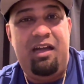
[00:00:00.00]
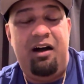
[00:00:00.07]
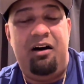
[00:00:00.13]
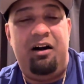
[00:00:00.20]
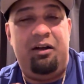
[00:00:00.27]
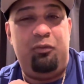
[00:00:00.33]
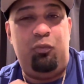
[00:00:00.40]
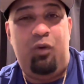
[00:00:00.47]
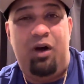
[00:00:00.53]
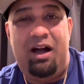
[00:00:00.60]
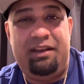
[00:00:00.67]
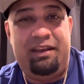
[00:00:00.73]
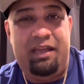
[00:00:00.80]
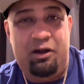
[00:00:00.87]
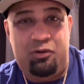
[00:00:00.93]
on Watt
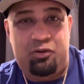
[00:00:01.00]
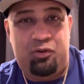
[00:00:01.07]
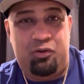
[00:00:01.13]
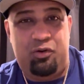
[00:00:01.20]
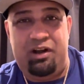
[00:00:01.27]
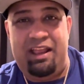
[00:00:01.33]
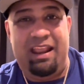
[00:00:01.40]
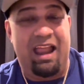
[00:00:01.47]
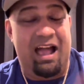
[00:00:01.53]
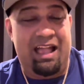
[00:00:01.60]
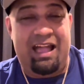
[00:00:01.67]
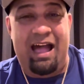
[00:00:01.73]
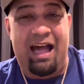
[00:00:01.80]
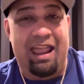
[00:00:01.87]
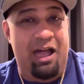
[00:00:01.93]
and Elkhorn, and I
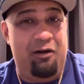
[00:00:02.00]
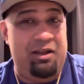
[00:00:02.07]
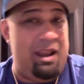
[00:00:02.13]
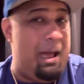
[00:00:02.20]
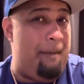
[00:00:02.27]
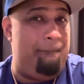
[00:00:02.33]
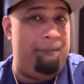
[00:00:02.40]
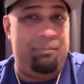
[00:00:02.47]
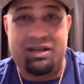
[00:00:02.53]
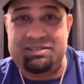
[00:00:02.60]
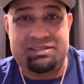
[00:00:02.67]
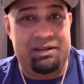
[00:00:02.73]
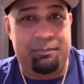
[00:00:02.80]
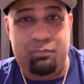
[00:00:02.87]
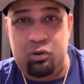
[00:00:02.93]
got out and I
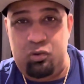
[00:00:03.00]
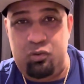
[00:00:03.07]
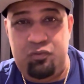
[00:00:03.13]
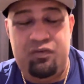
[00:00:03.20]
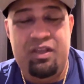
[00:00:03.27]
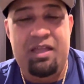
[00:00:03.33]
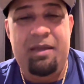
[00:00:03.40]
busted a move